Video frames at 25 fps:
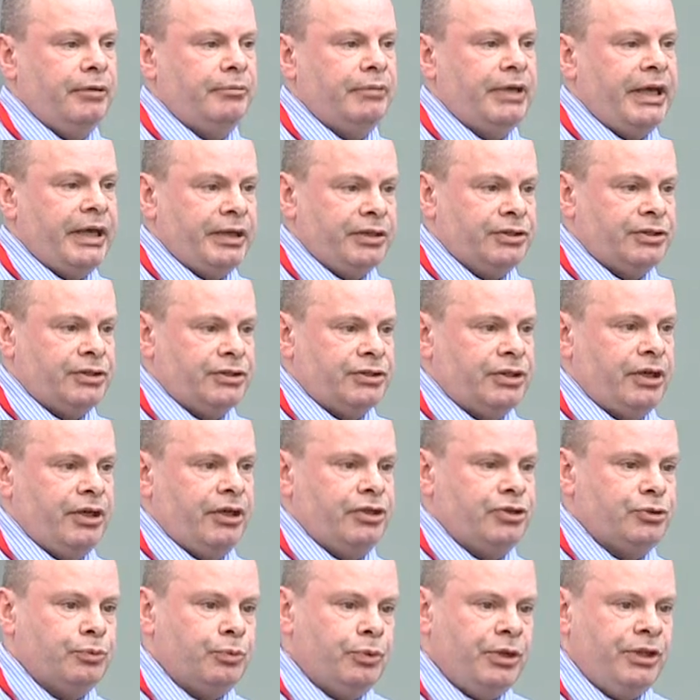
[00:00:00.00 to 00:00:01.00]

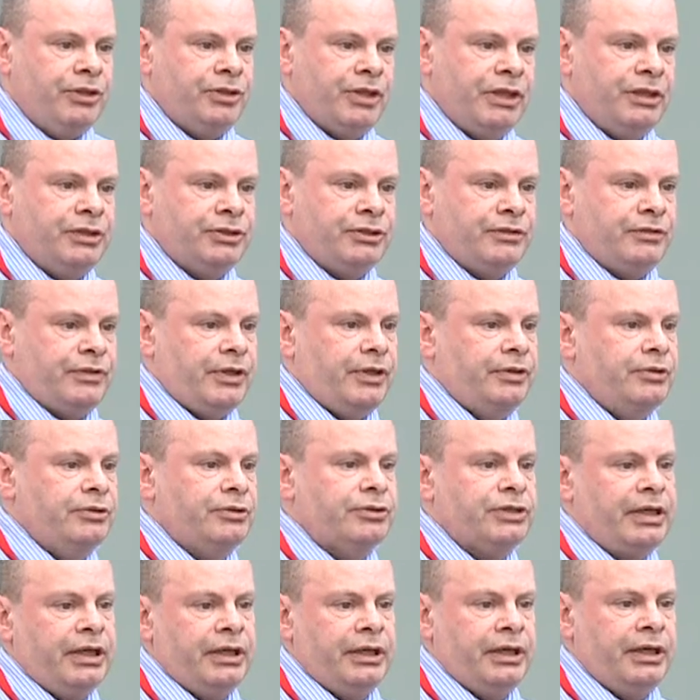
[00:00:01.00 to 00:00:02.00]
exercise with each of
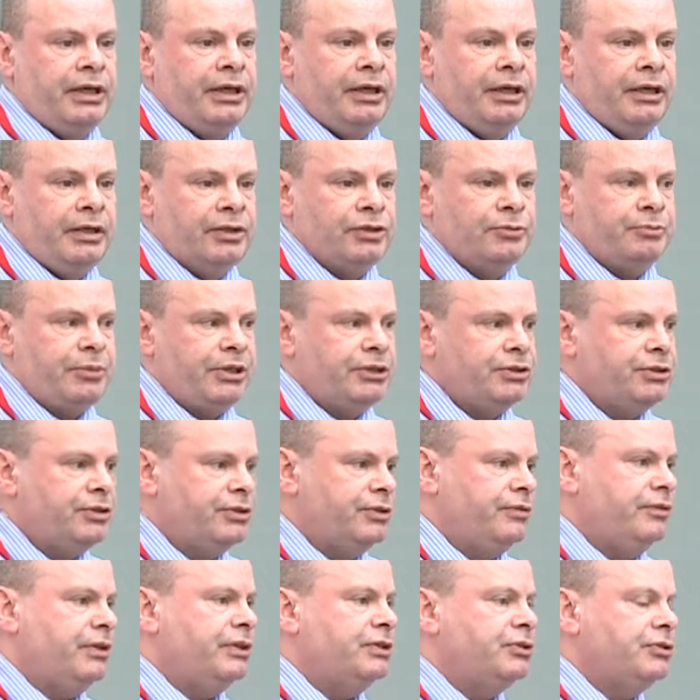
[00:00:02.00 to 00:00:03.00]
those
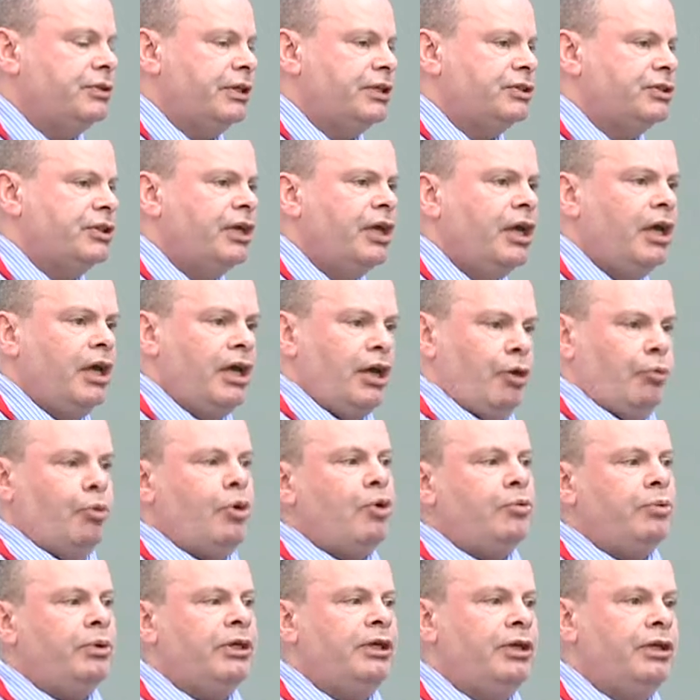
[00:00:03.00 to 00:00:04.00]
expressions of interest. And
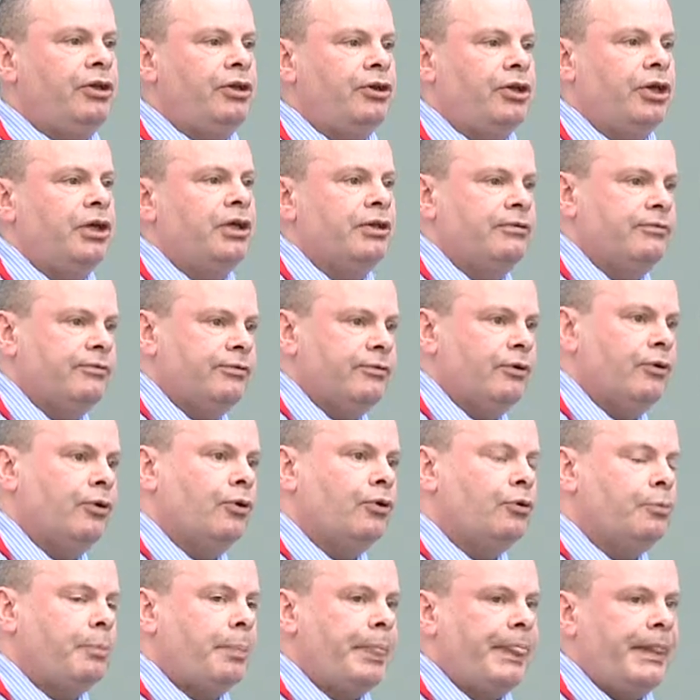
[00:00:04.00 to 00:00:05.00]
what we're looking
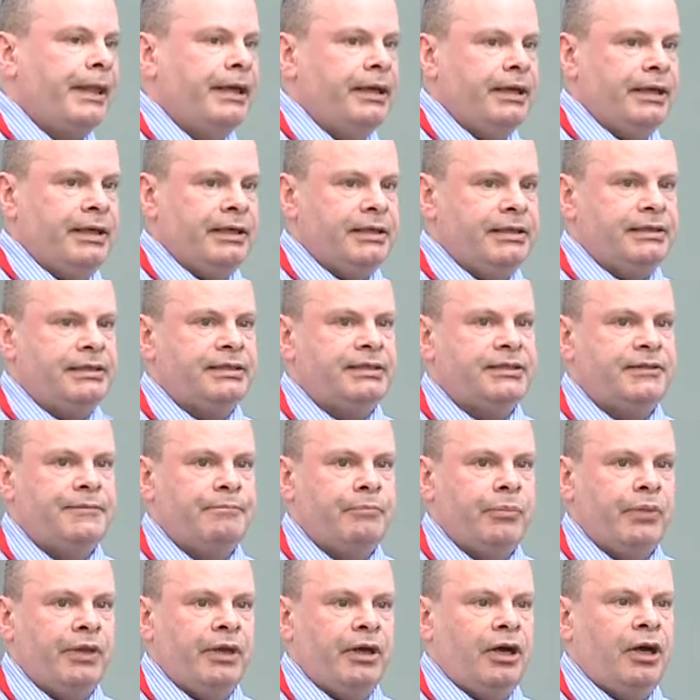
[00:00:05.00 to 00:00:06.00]
for is
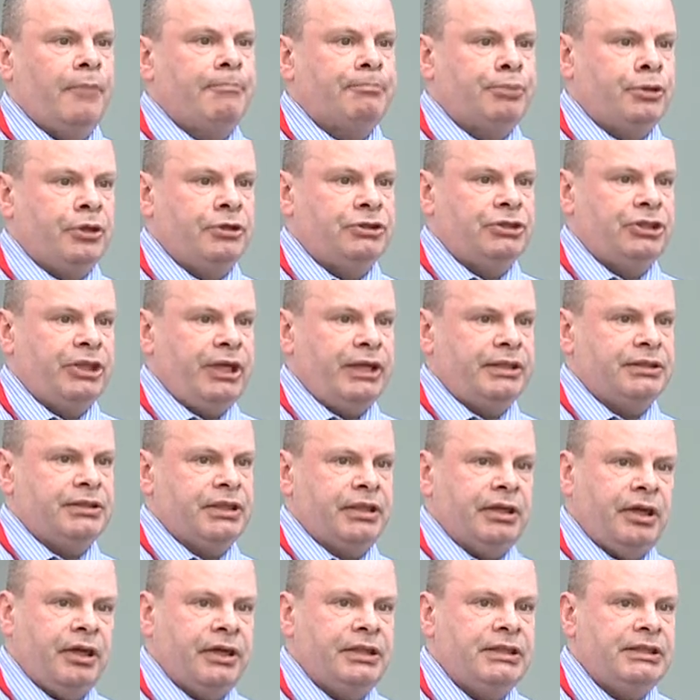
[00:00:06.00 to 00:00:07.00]
a project,
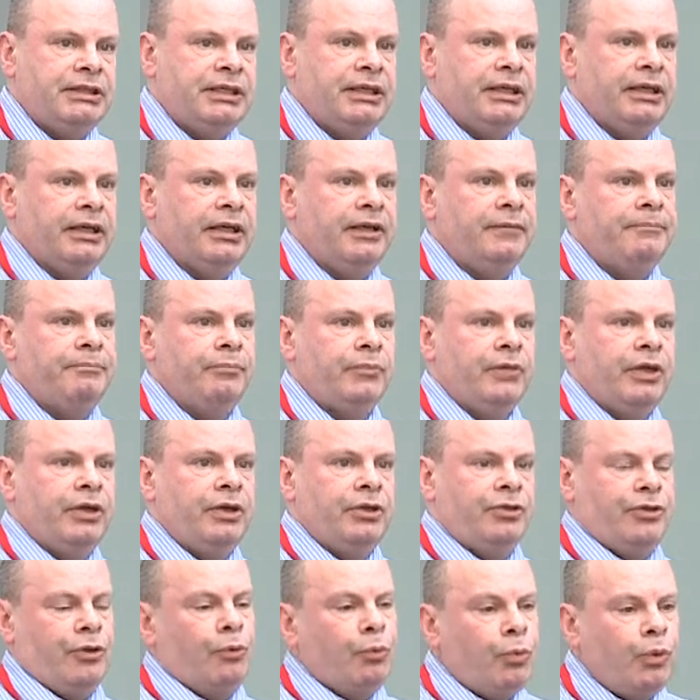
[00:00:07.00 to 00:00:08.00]
an idea
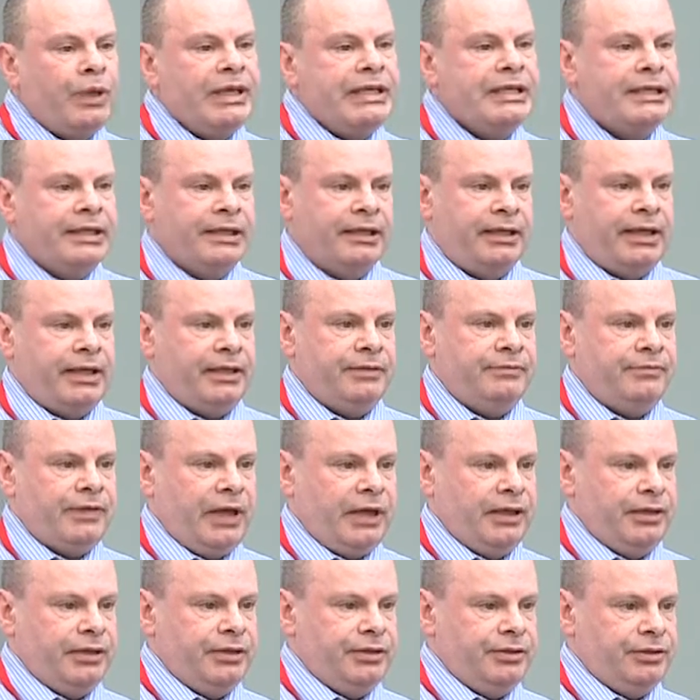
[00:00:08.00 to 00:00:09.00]
that we can add
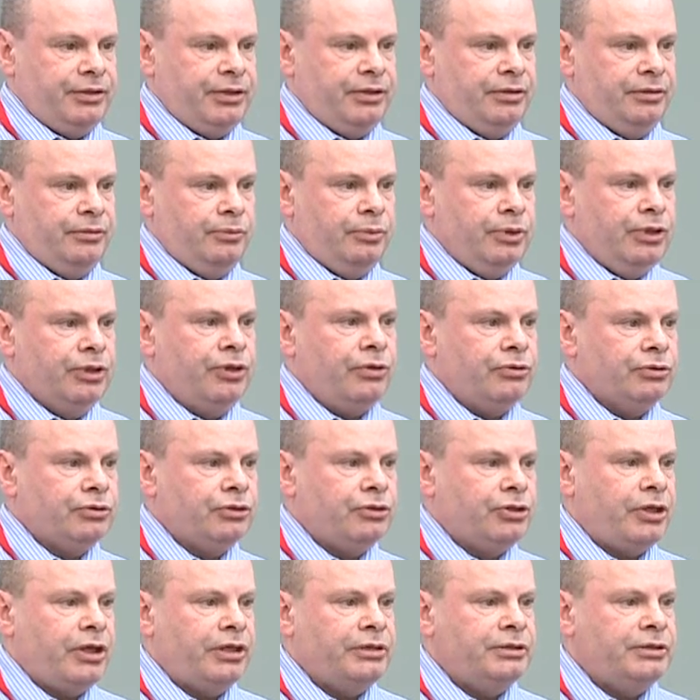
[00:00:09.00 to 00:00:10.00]
value to. We're not
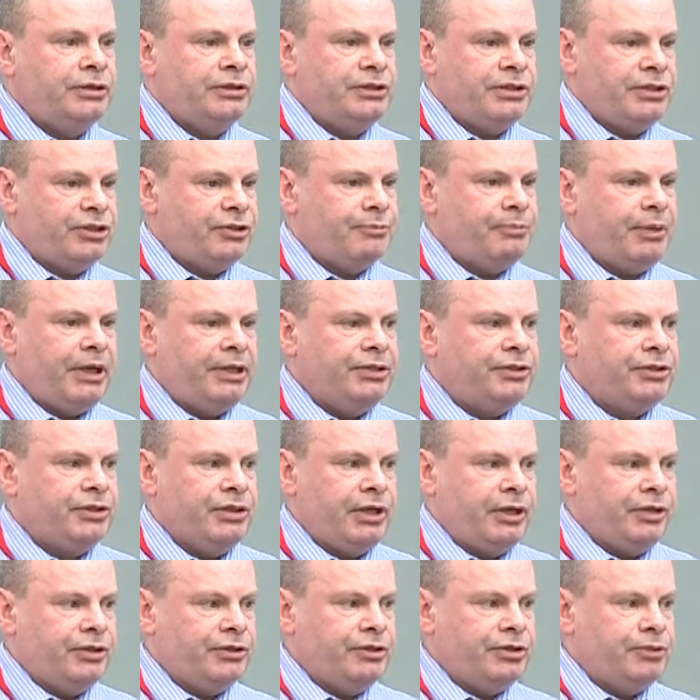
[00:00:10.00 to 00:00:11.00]
trying to displace the
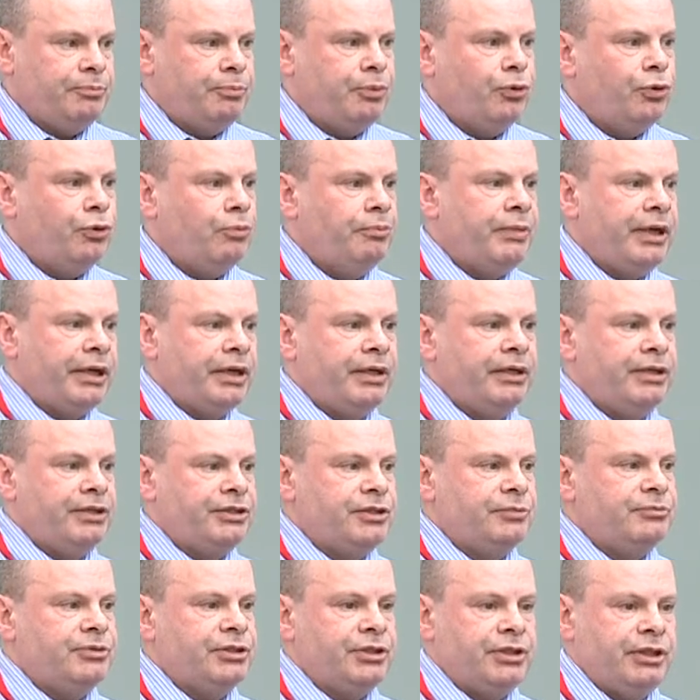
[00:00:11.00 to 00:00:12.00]
other support
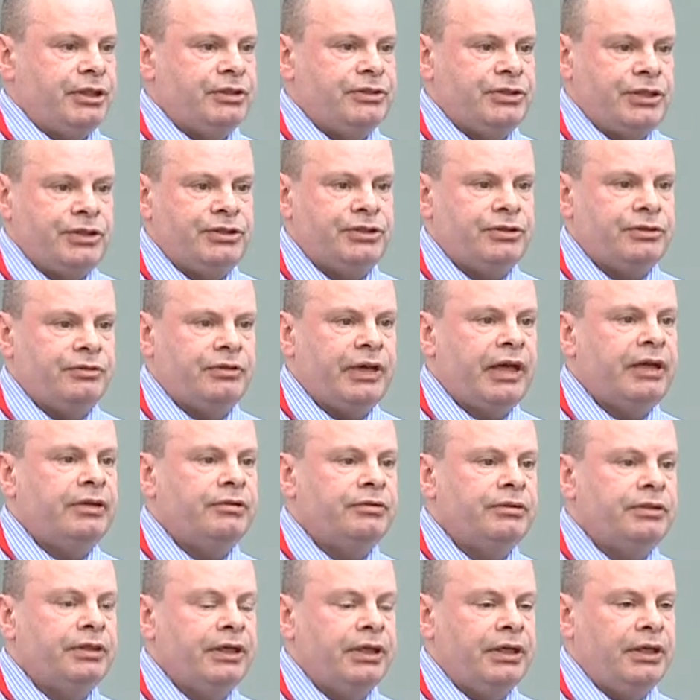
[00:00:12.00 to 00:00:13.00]
mechanisms that exist
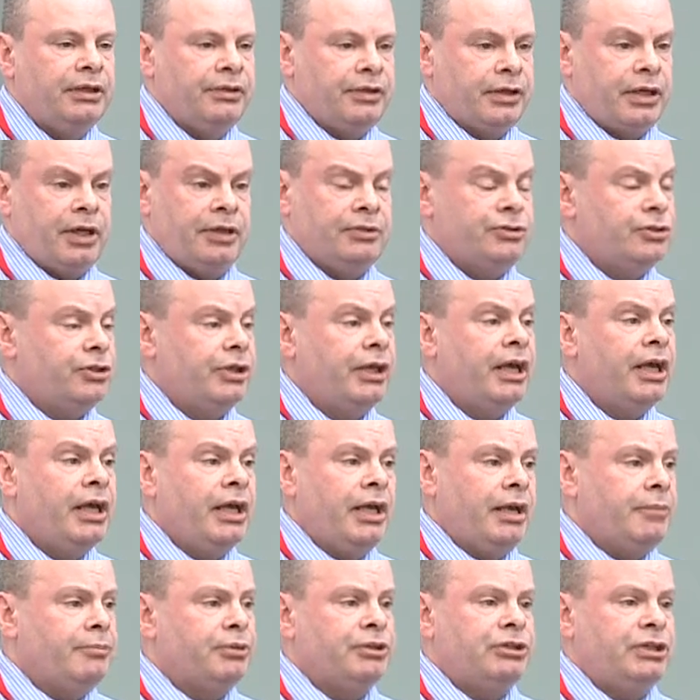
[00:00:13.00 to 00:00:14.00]
around the country.
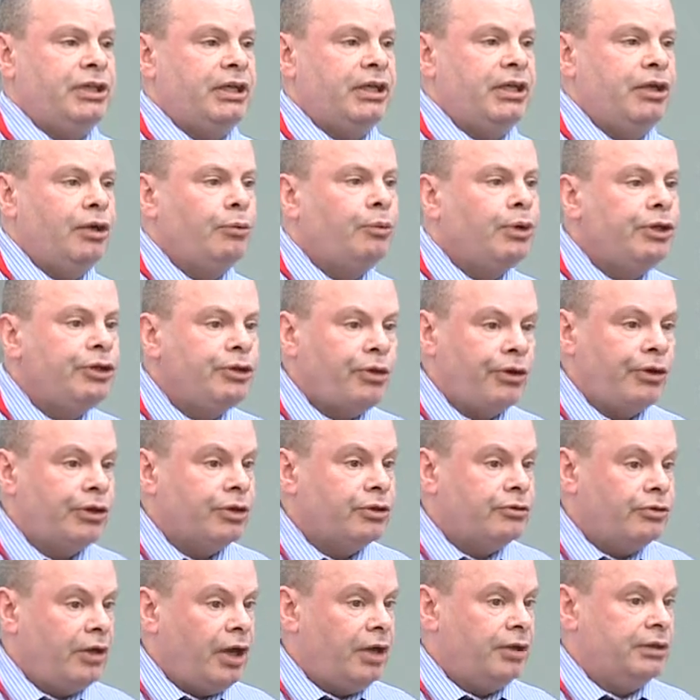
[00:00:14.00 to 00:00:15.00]
In particular, we're not a
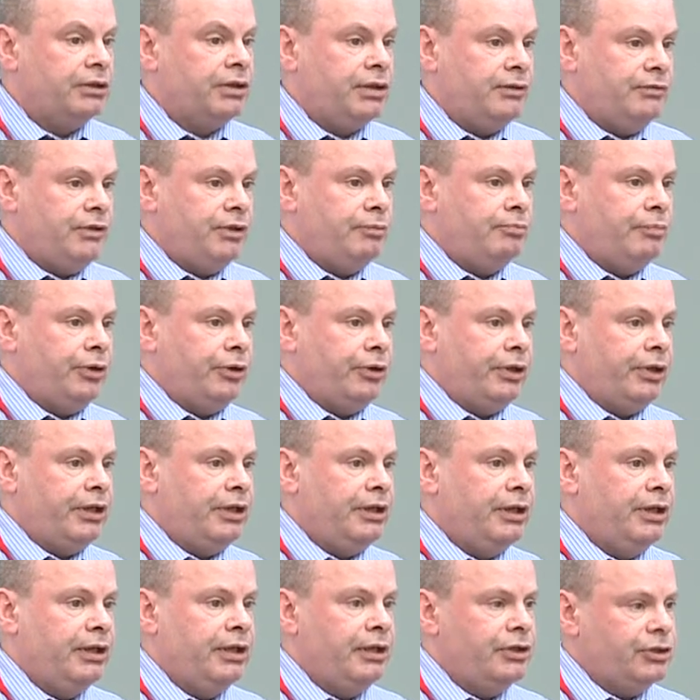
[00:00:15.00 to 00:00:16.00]
grant-giving body,
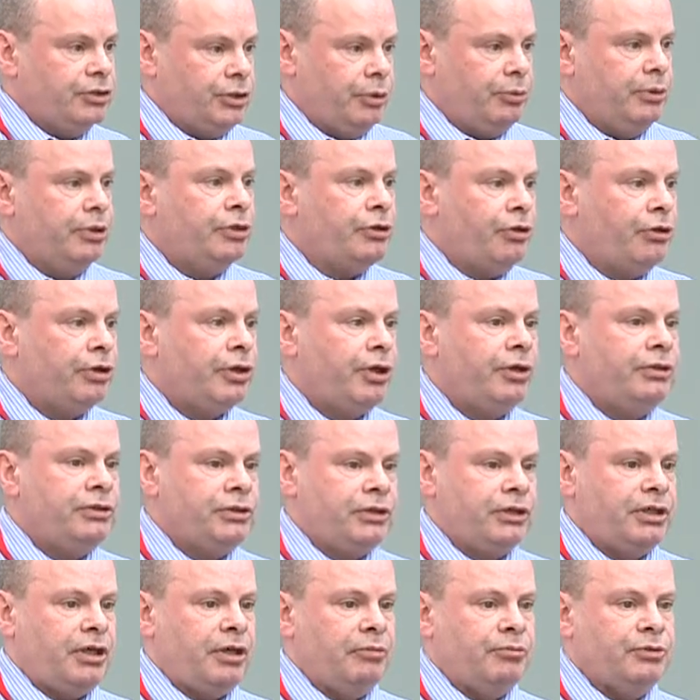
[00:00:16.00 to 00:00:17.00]
so we're not going
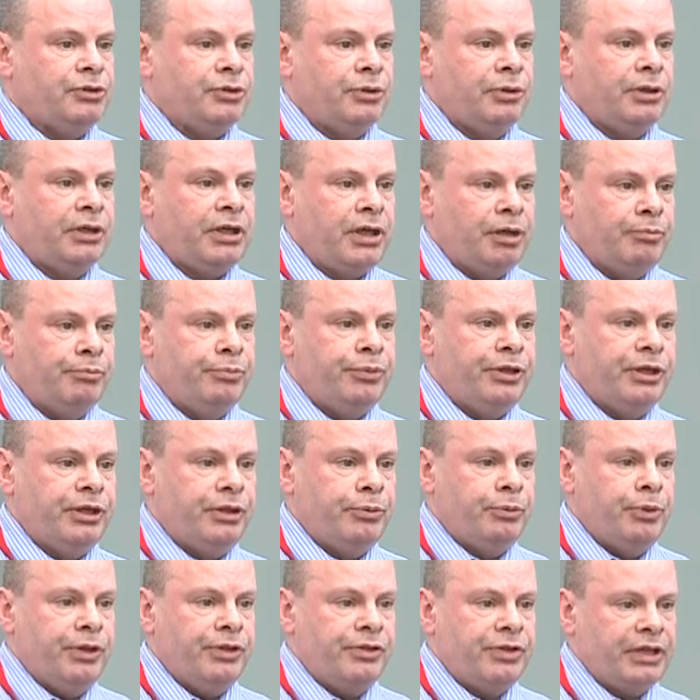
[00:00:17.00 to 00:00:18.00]
to come to a company
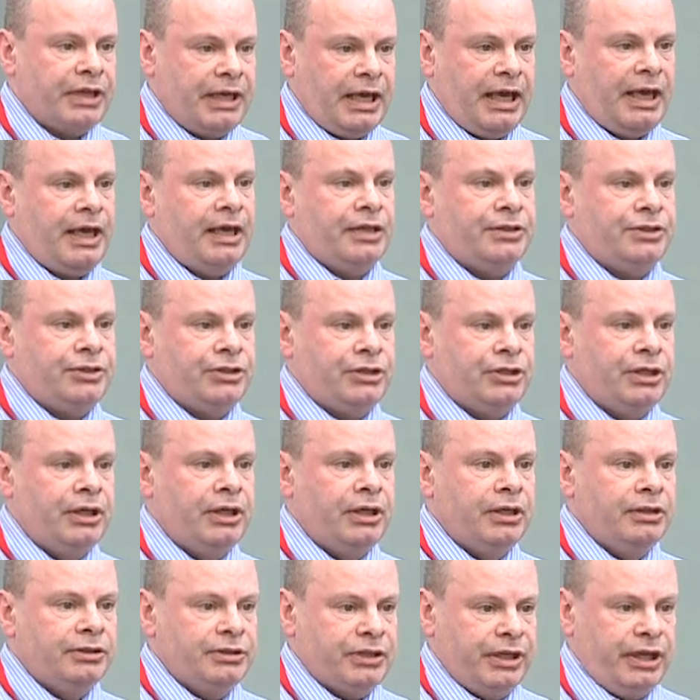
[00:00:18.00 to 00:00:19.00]
with cash
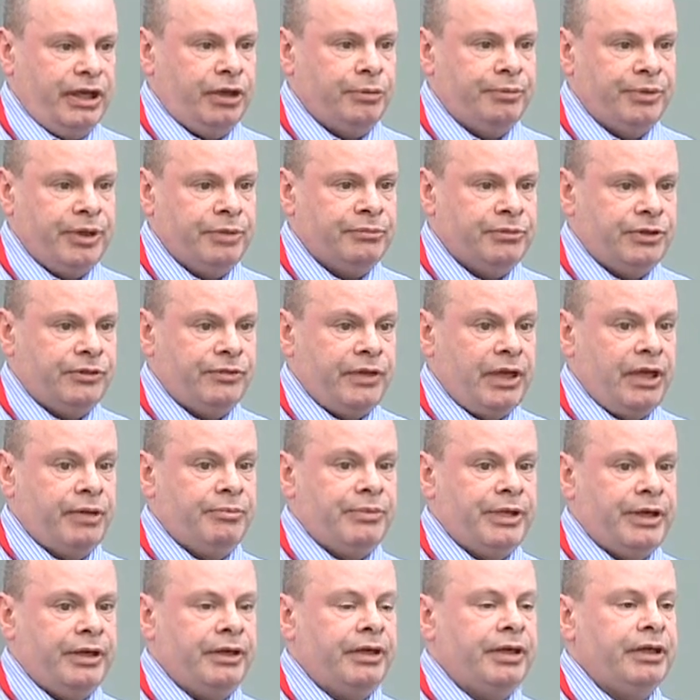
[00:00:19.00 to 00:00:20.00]
to help them
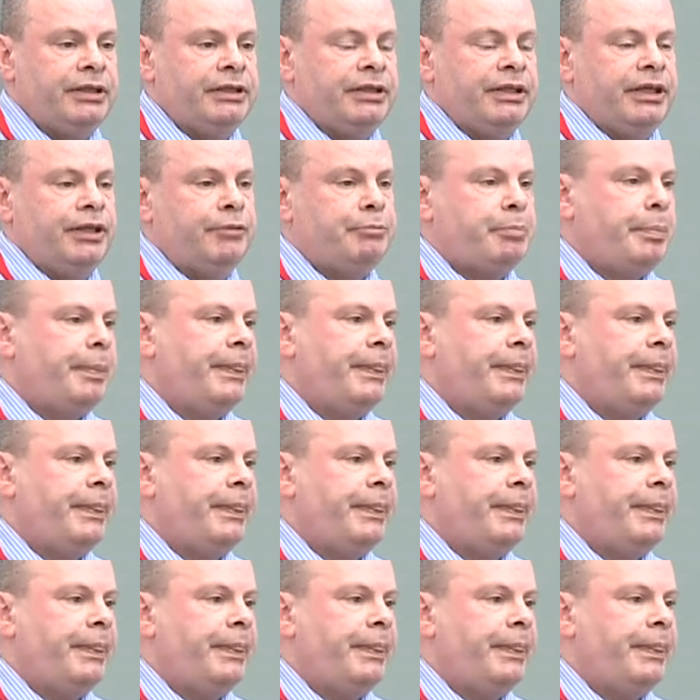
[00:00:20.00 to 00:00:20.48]
develop their idea.